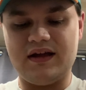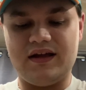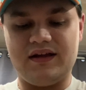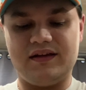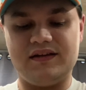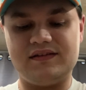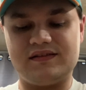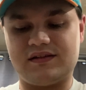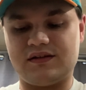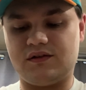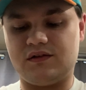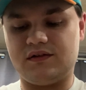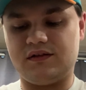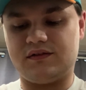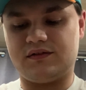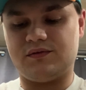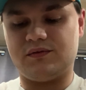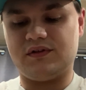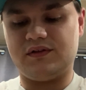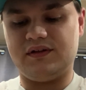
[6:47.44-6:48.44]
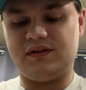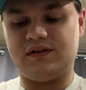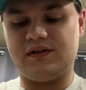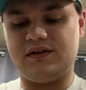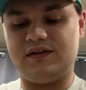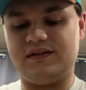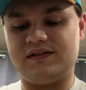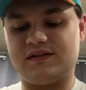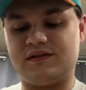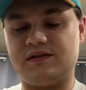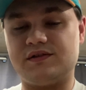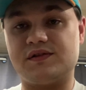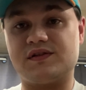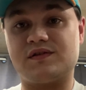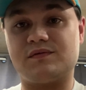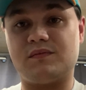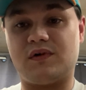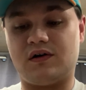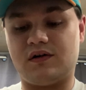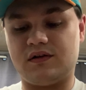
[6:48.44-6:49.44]
he still looked really good. He's a little
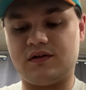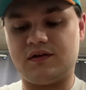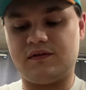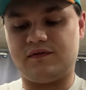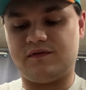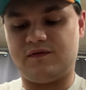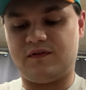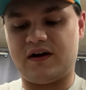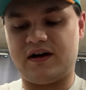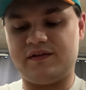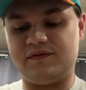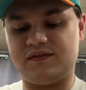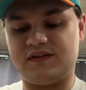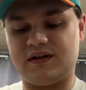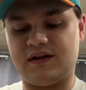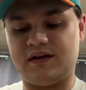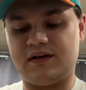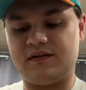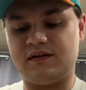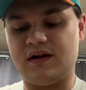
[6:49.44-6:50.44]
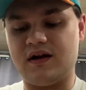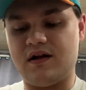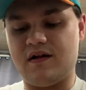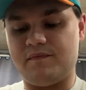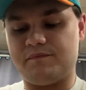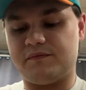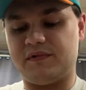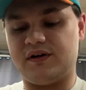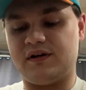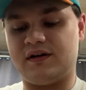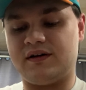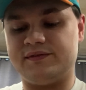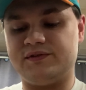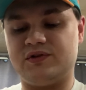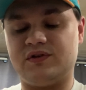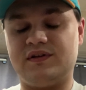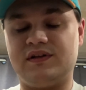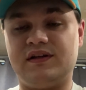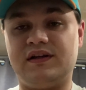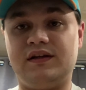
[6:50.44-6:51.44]
smaller, 5'10", but
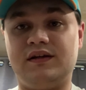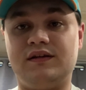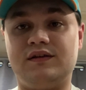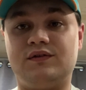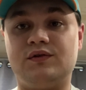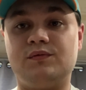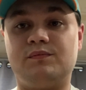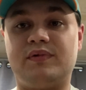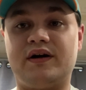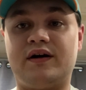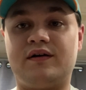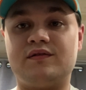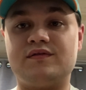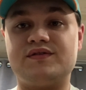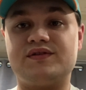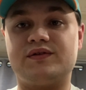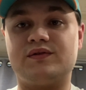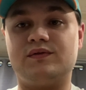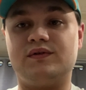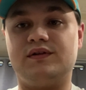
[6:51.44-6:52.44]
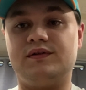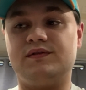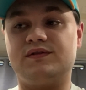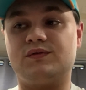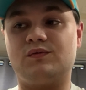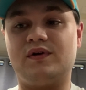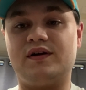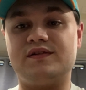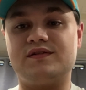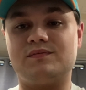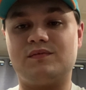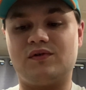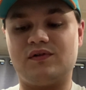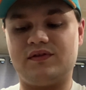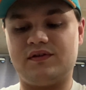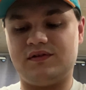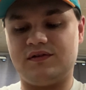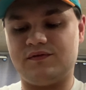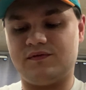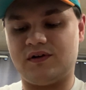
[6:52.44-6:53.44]
182 pounds, so he weighs more
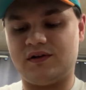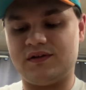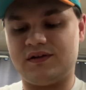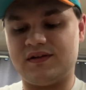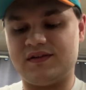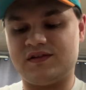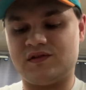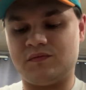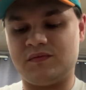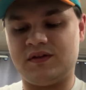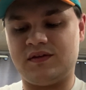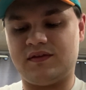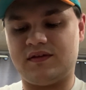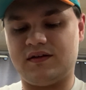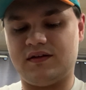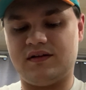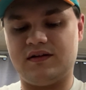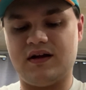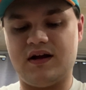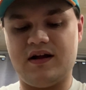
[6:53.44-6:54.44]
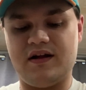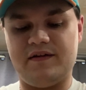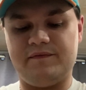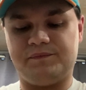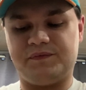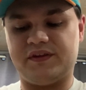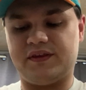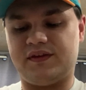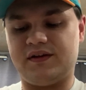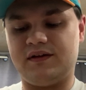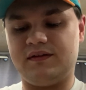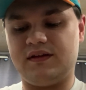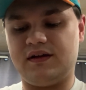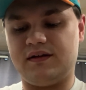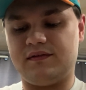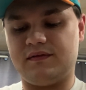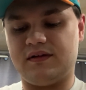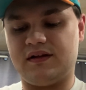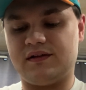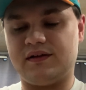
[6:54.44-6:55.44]
than Devonte Smith. And the thing
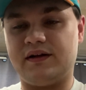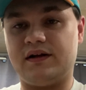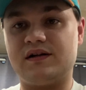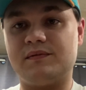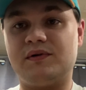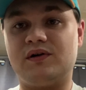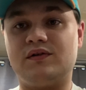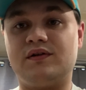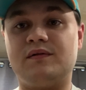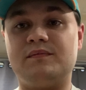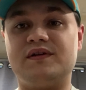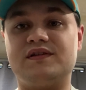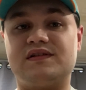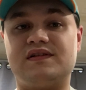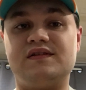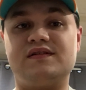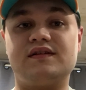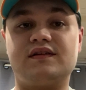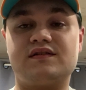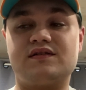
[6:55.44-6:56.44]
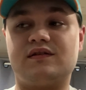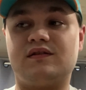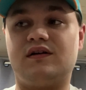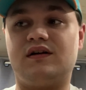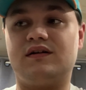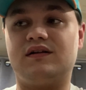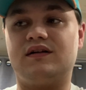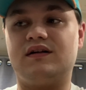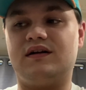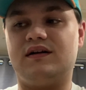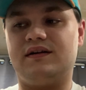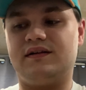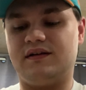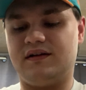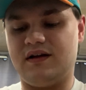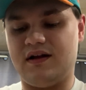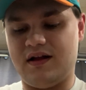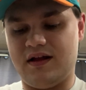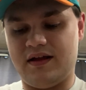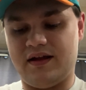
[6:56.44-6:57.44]
that I like about him is he's a slot guy,
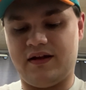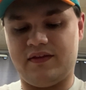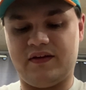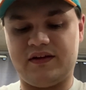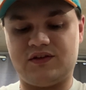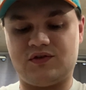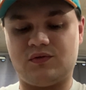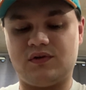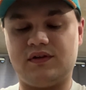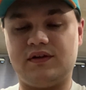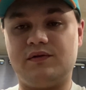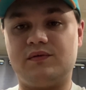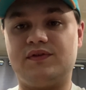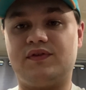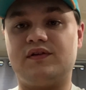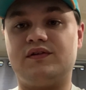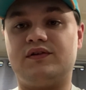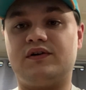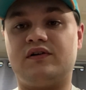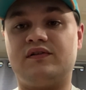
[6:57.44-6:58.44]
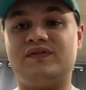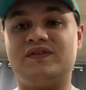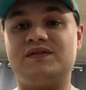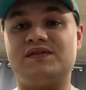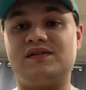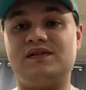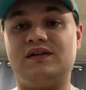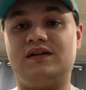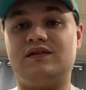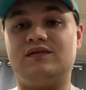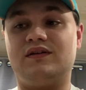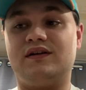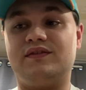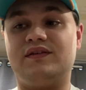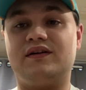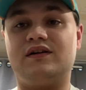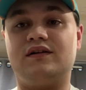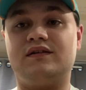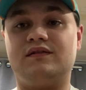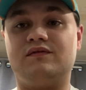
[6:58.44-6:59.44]
and that's really what the Dolphins need, right?
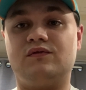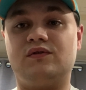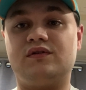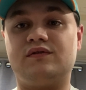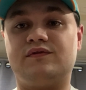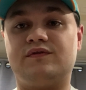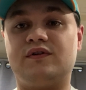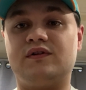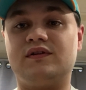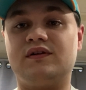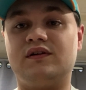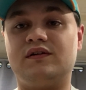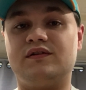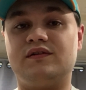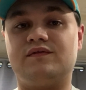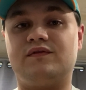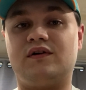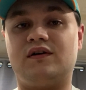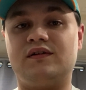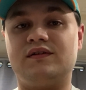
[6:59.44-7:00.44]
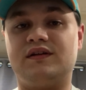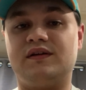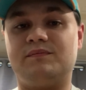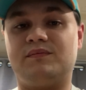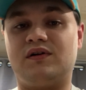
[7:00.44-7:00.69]
They got Will Fuller and Devontae